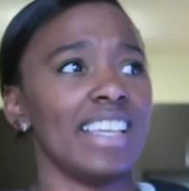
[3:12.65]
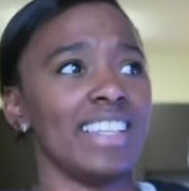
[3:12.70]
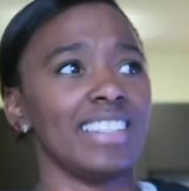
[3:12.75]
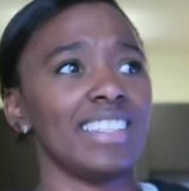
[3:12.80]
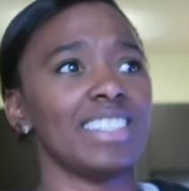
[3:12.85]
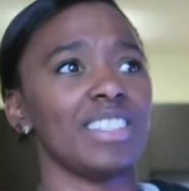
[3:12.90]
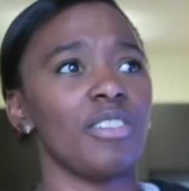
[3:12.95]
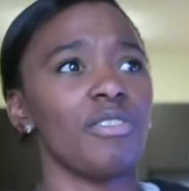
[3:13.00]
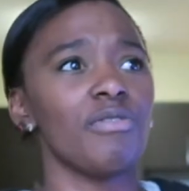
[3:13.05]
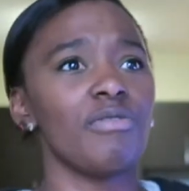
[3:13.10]

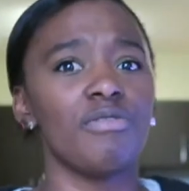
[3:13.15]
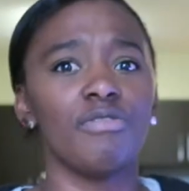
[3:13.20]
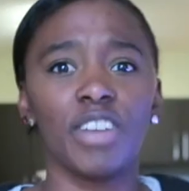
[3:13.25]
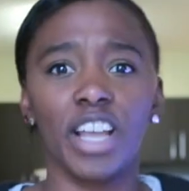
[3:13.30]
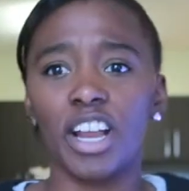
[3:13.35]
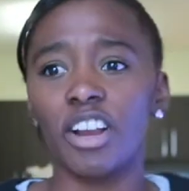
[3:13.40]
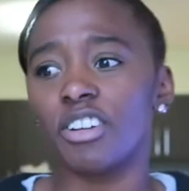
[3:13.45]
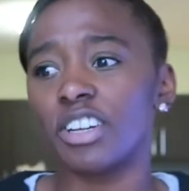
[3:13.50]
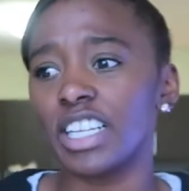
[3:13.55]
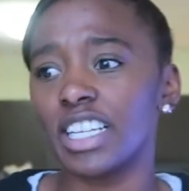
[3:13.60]
It's
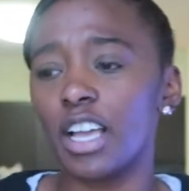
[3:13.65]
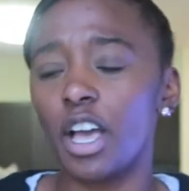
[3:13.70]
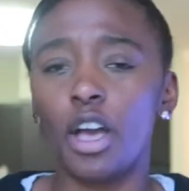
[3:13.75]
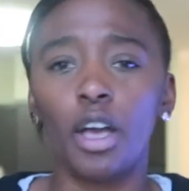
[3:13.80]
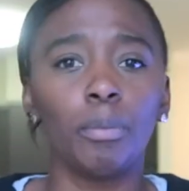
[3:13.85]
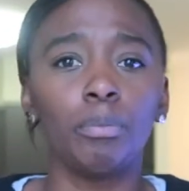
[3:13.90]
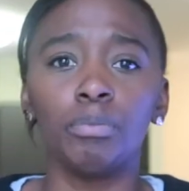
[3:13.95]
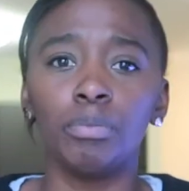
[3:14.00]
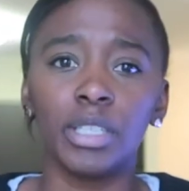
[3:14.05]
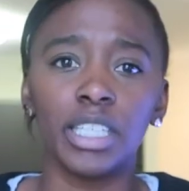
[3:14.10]
very
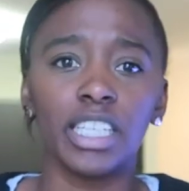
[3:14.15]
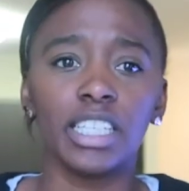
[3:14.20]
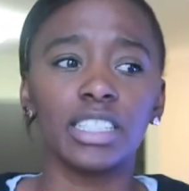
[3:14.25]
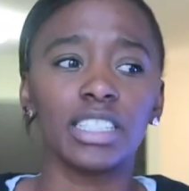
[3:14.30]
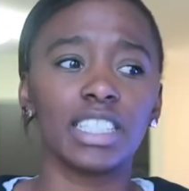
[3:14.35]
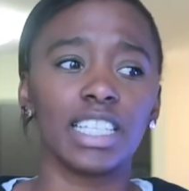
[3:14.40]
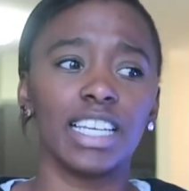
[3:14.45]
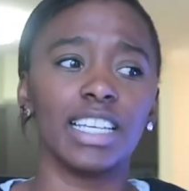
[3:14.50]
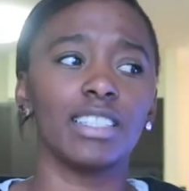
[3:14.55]
upbeat.